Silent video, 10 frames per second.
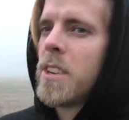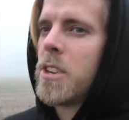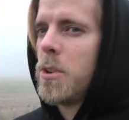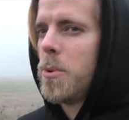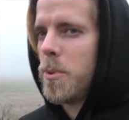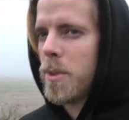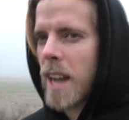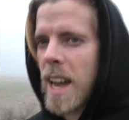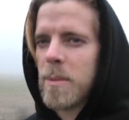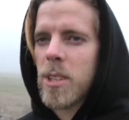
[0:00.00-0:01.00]
2
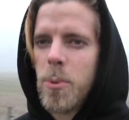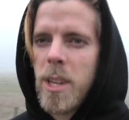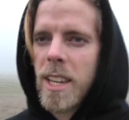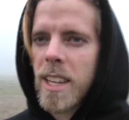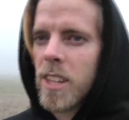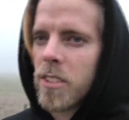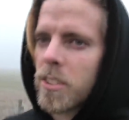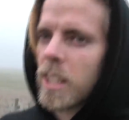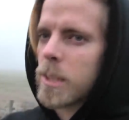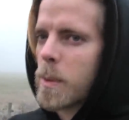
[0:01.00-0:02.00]
times a week and
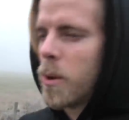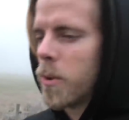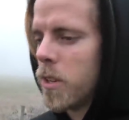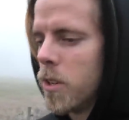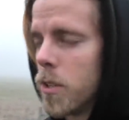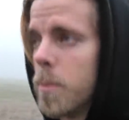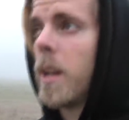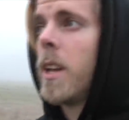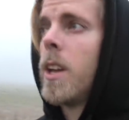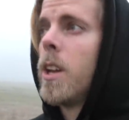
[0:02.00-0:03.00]
just explode on YouTube.
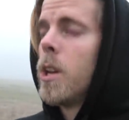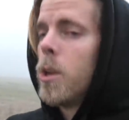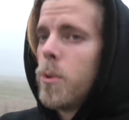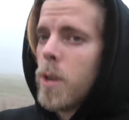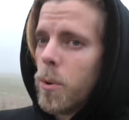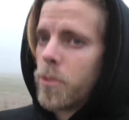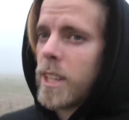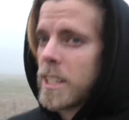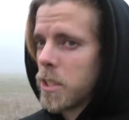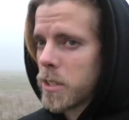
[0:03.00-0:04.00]
Who knows?
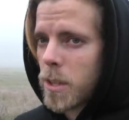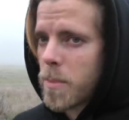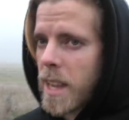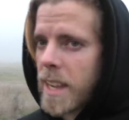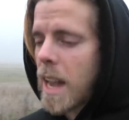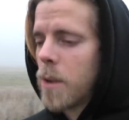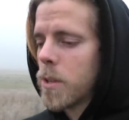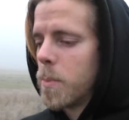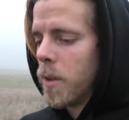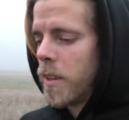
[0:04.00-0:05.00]
It's not something I
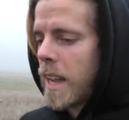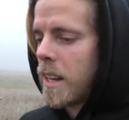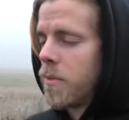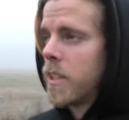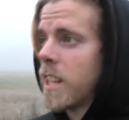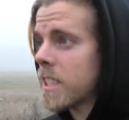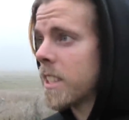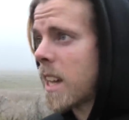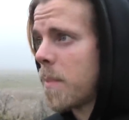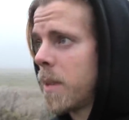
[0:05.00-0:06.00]
count upon, and if it
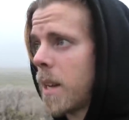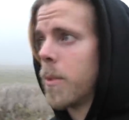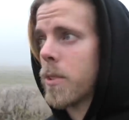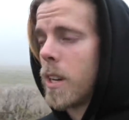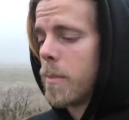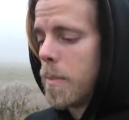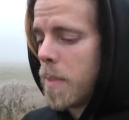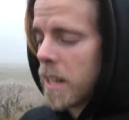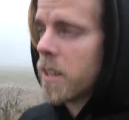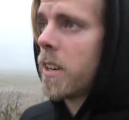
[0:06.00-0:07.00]
doesn't happen, I'm not gonna be
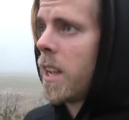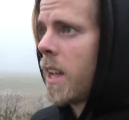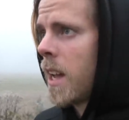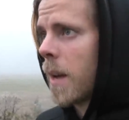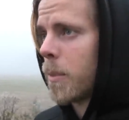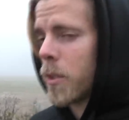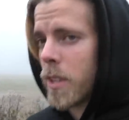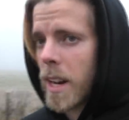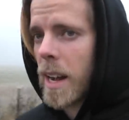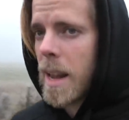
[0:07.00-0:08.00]
bitter. I'm not
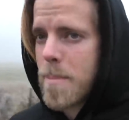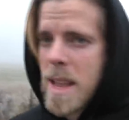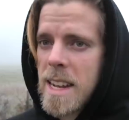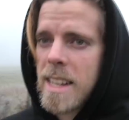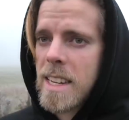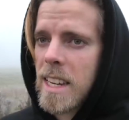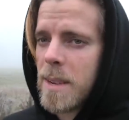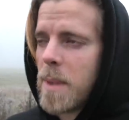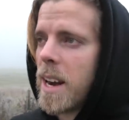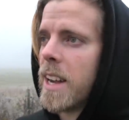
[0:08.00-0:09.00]
gonna
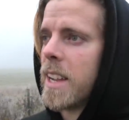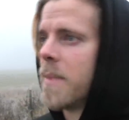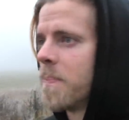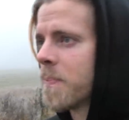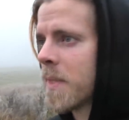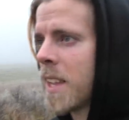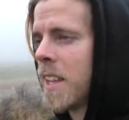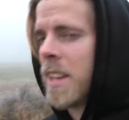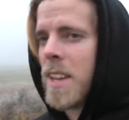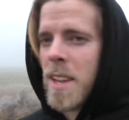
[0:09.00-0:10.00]
lament my
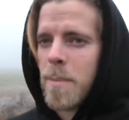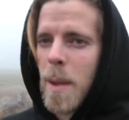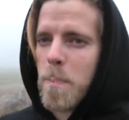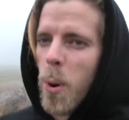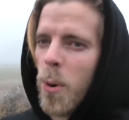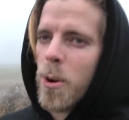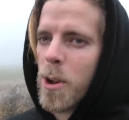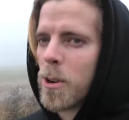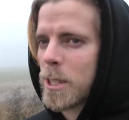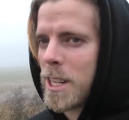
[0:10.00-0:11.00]
poor
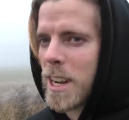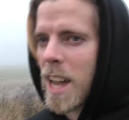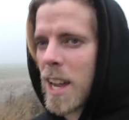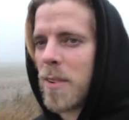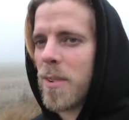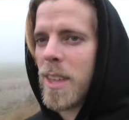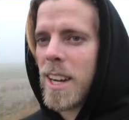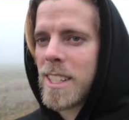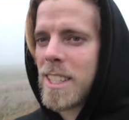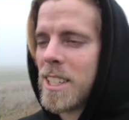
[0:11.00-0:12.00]
lot in life that